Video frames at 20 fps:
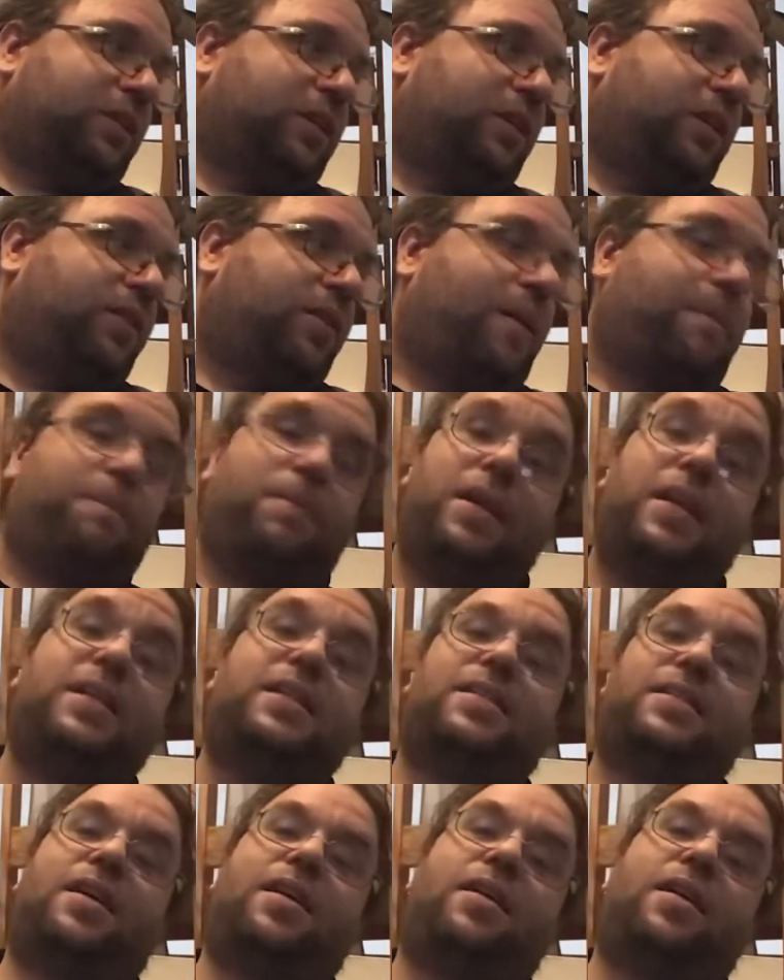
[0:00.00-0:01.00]
That being
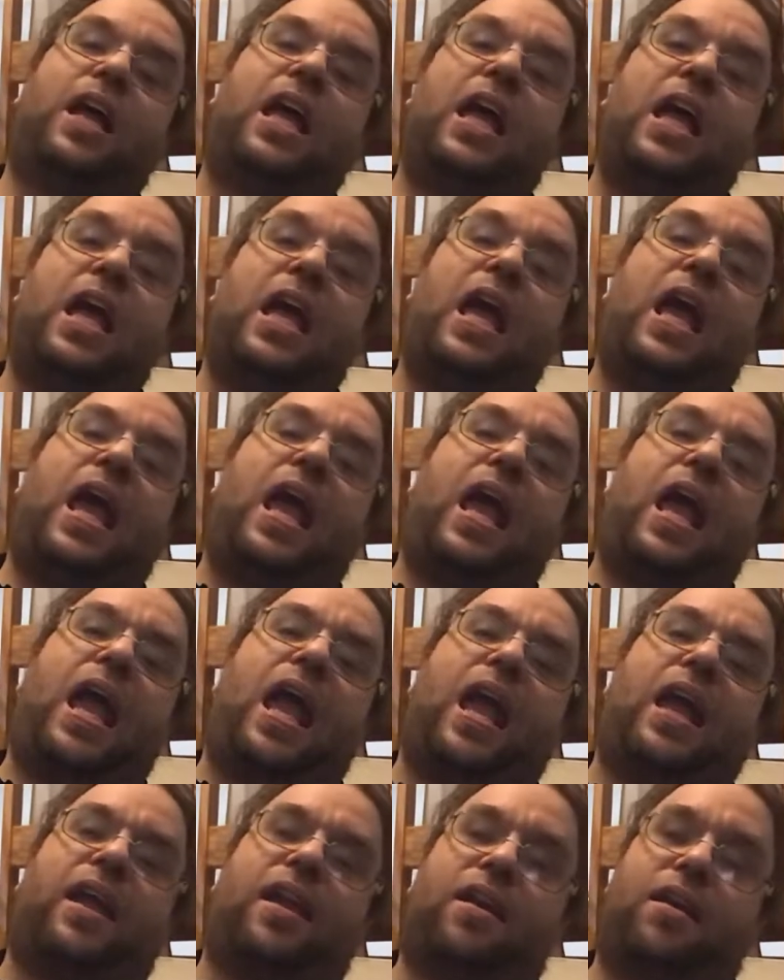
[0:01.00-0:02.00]
said,
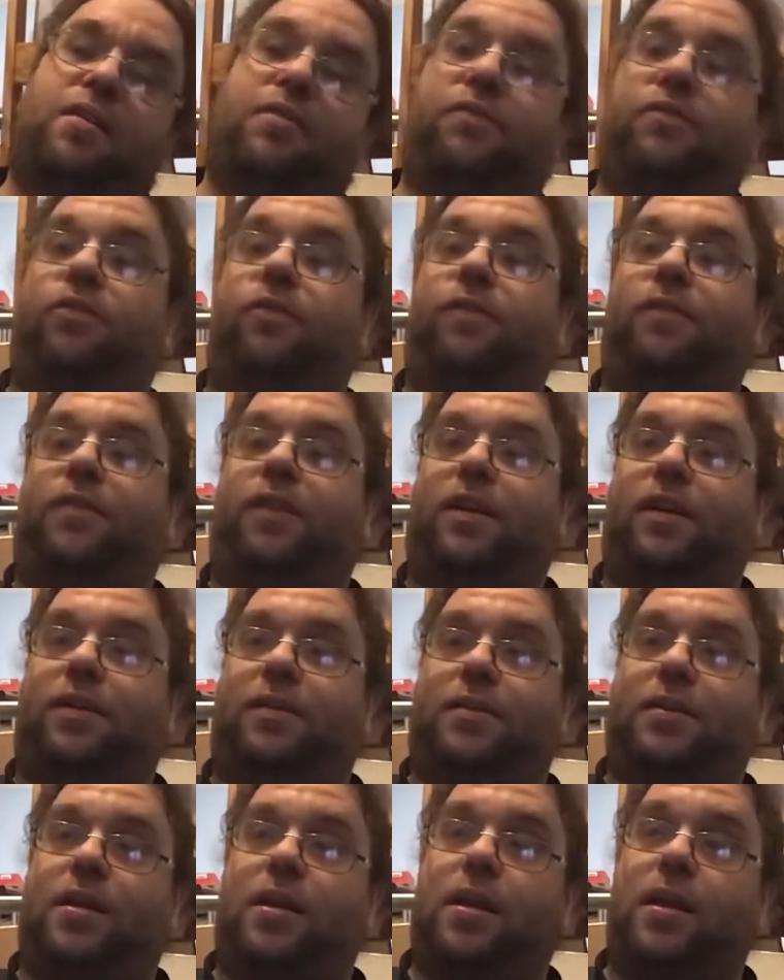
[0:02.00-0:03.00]
it can fall flat.
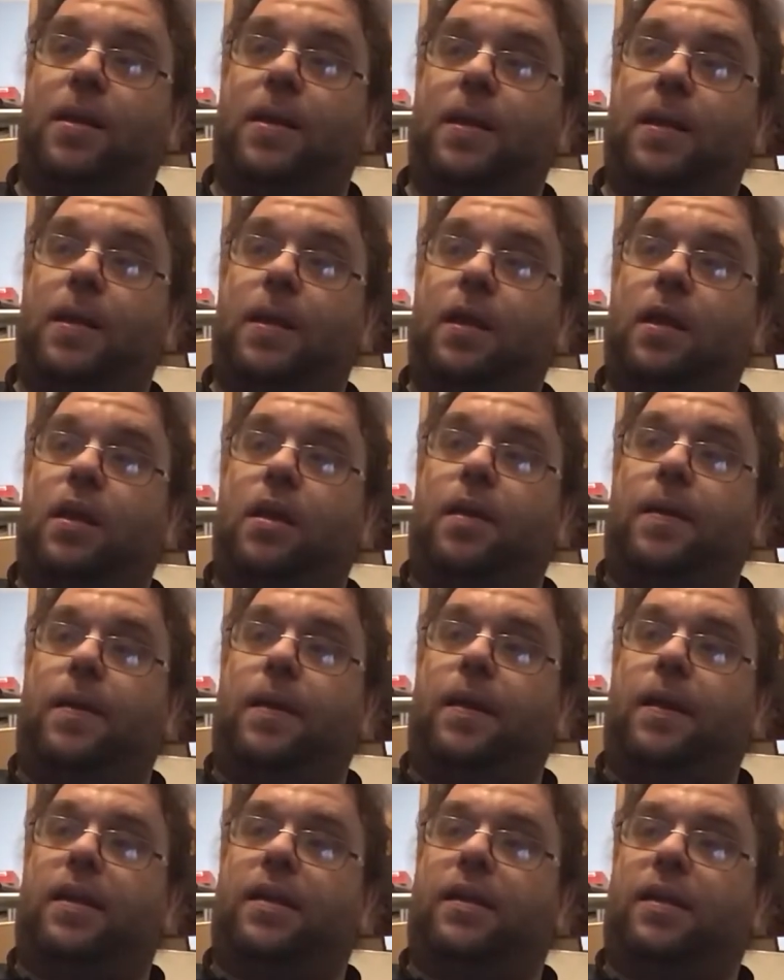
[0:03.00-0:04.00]

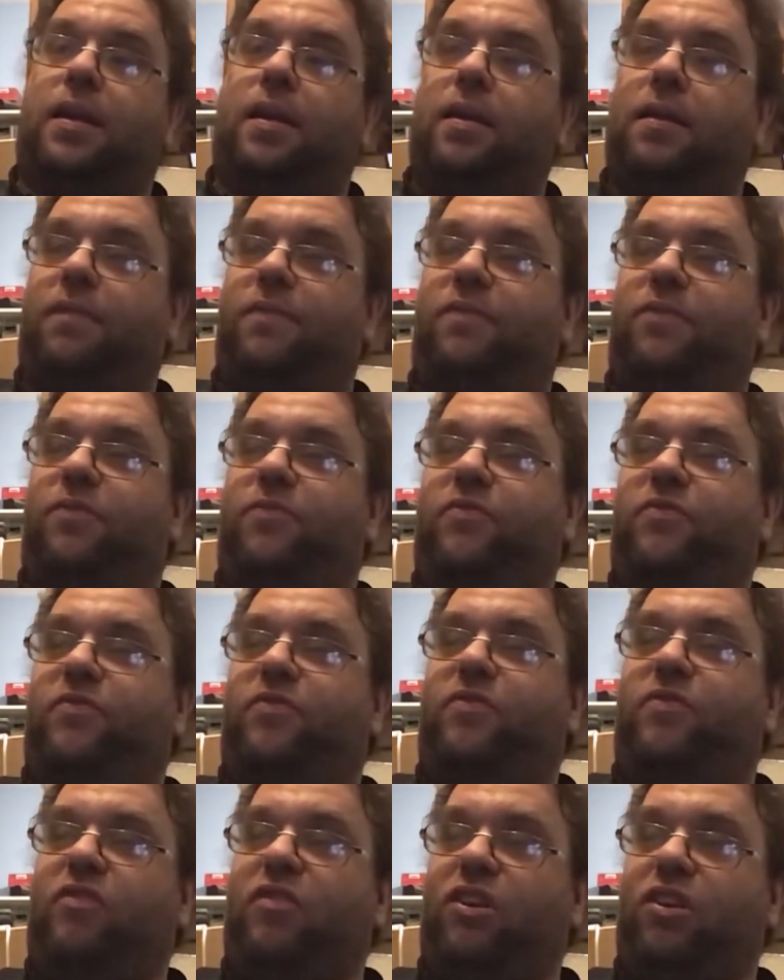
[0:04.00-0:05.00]
It can
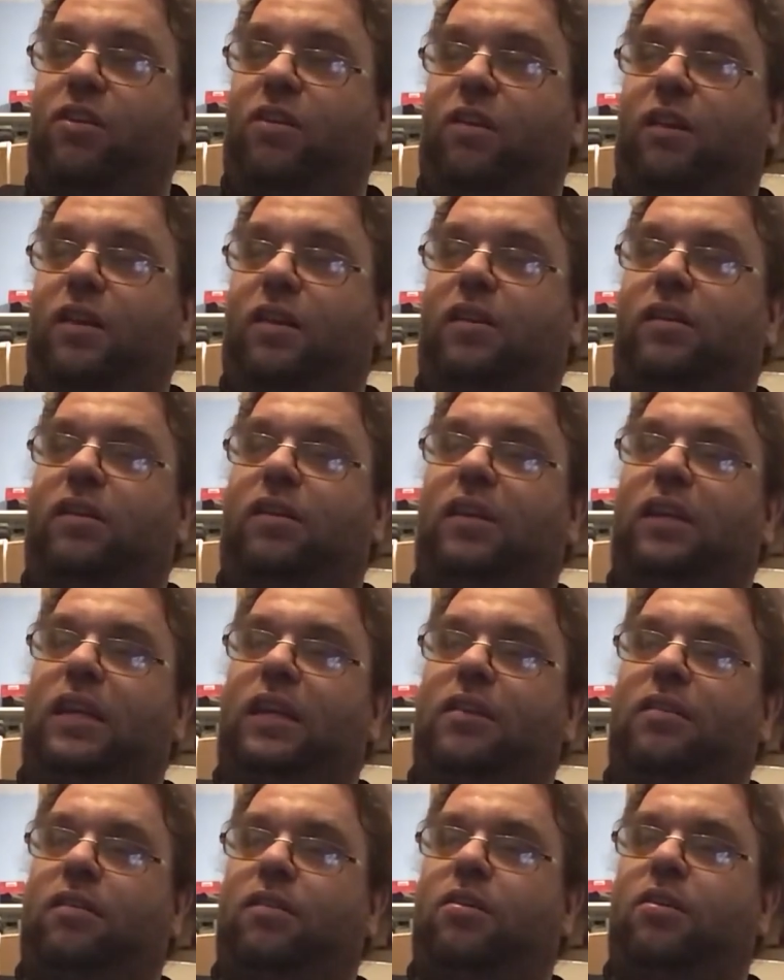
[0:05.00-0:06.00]
feel a
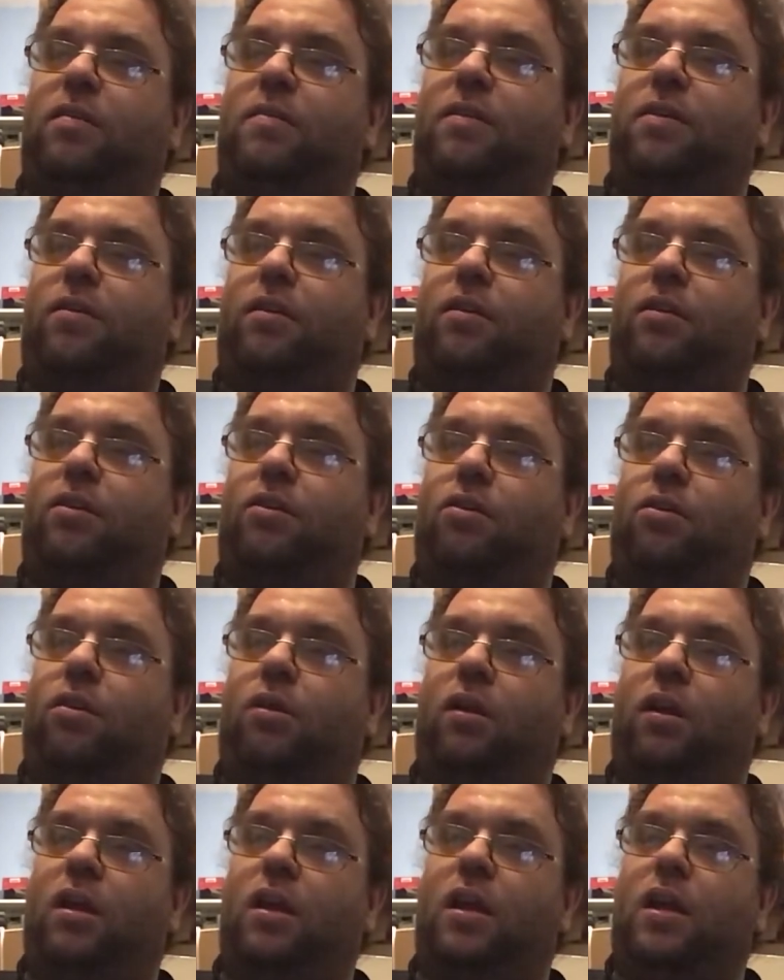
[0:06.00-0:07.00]
little too methodical,
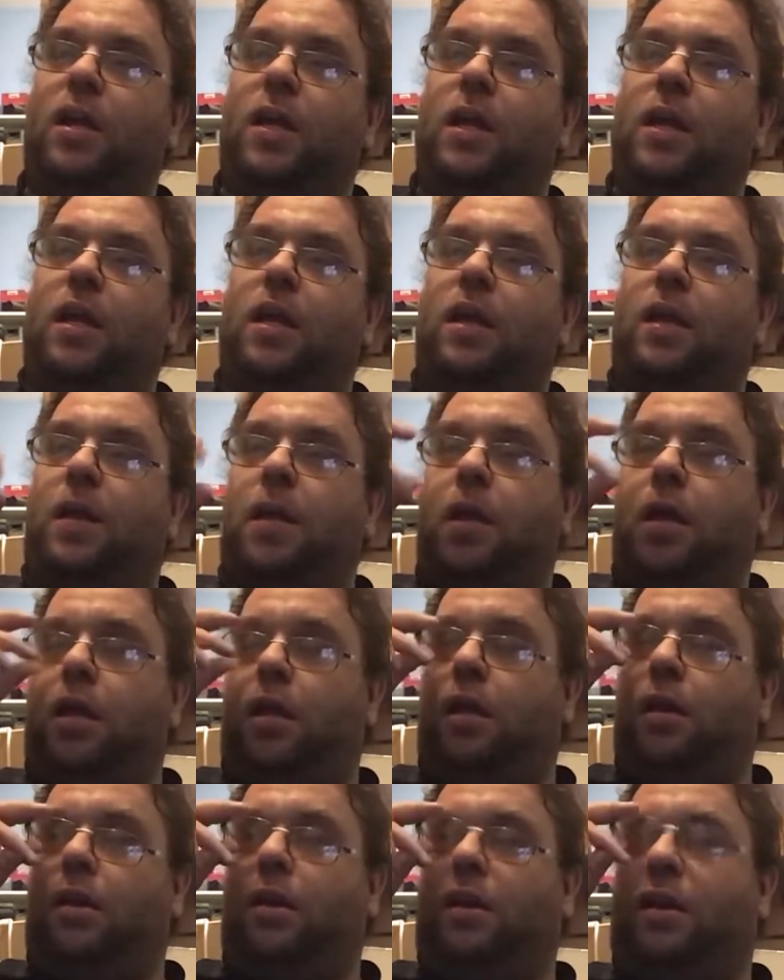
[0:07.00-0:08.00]

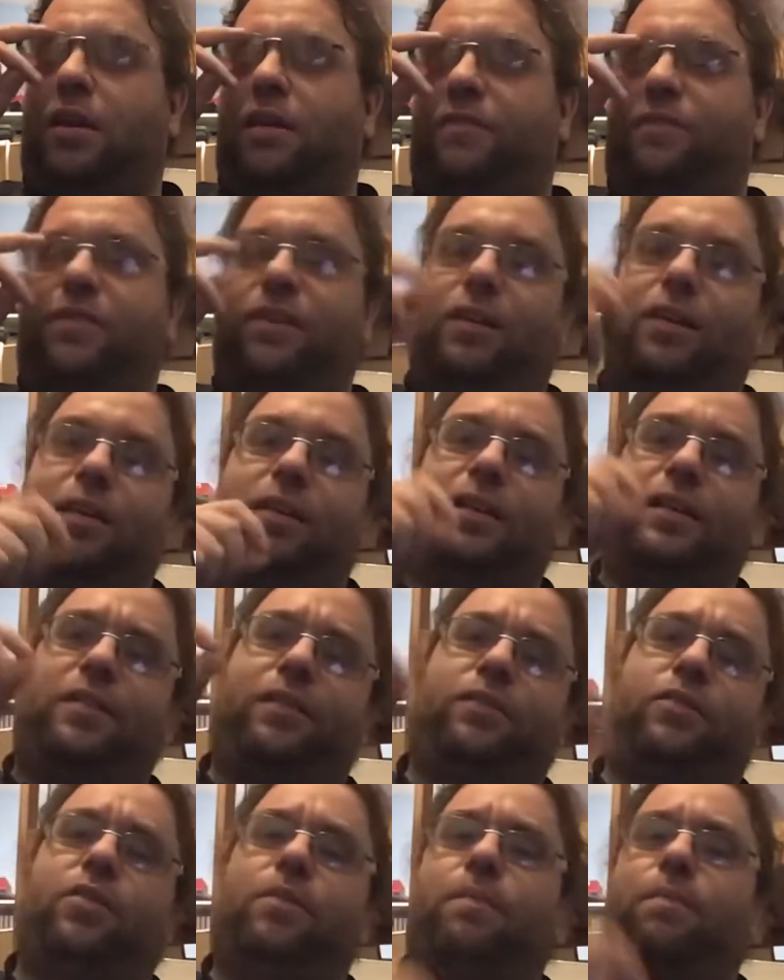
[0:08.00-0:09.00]
it can feel a little
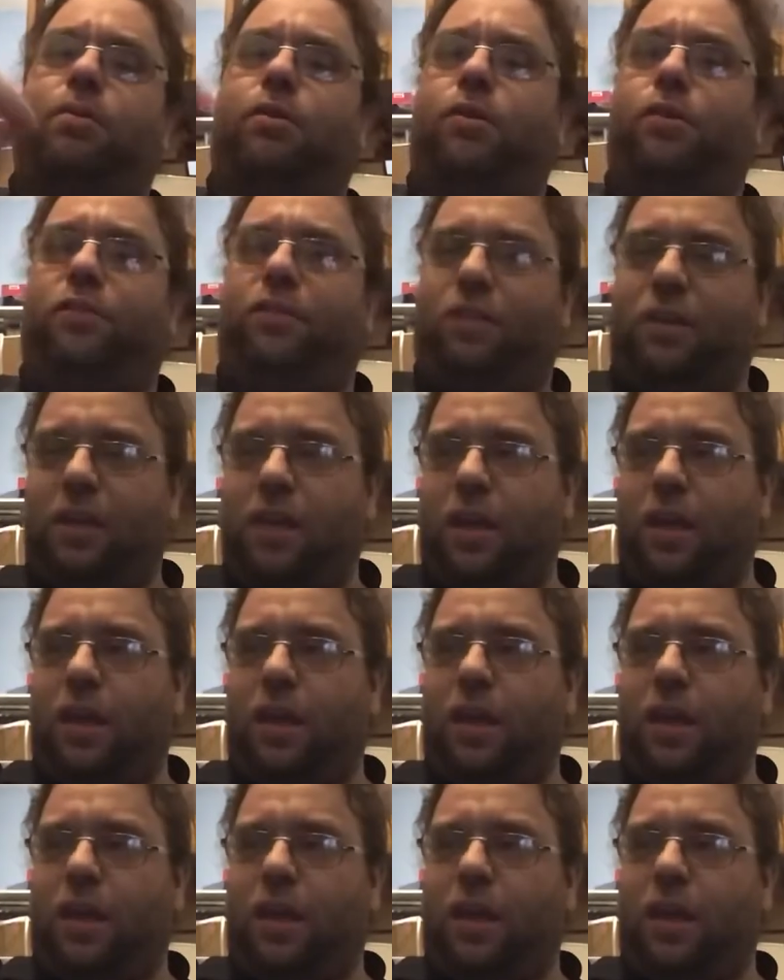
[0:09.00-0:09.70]
too puzzly,